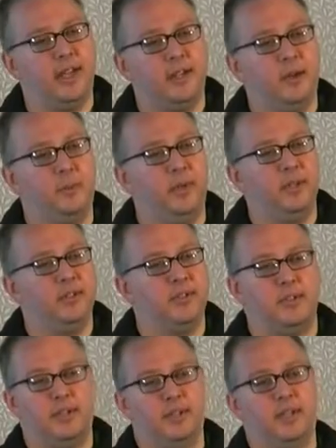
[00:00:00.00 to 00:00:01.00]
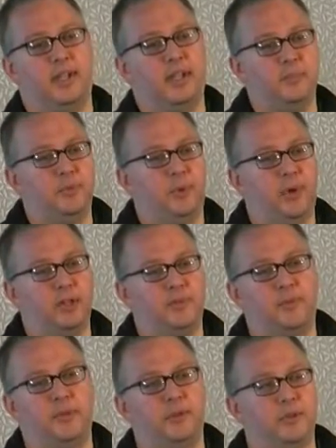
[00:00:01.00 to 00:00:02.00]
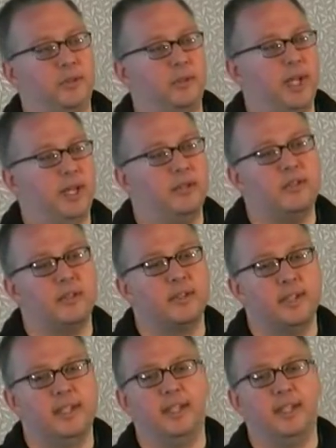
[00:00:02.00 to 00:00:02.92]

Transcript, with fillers: tech companies to come join us for those two days.